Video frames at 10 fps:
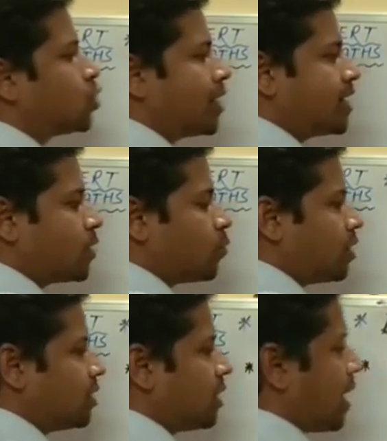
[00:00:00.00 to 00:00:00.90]

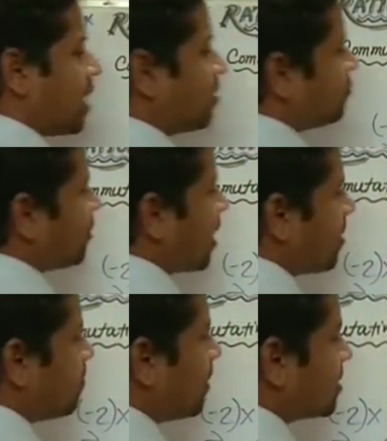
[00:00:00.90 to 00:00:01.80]
21 and
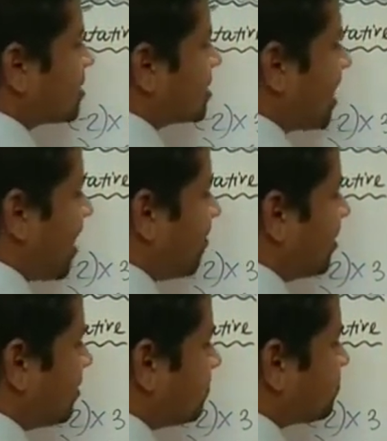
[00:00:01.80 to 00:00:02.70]
5 by
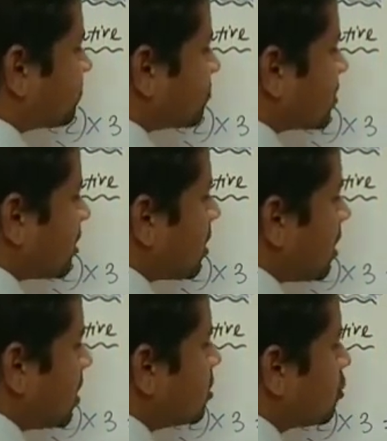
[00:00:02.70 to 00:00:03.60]
7
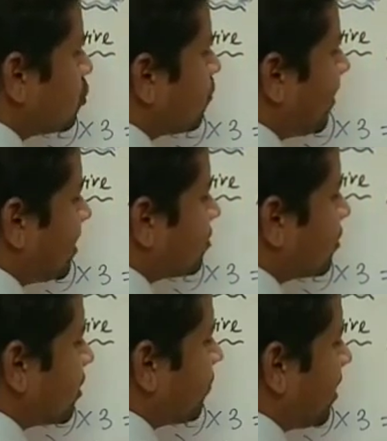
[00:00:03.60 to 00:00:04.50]
into 2 by
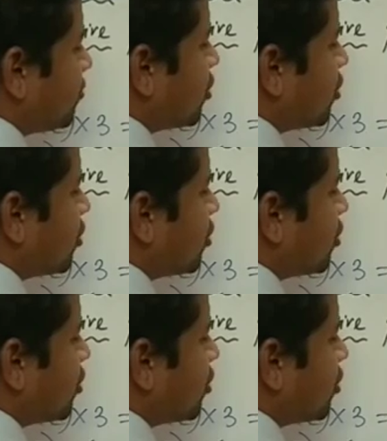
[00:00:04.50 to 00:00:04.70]
3, if I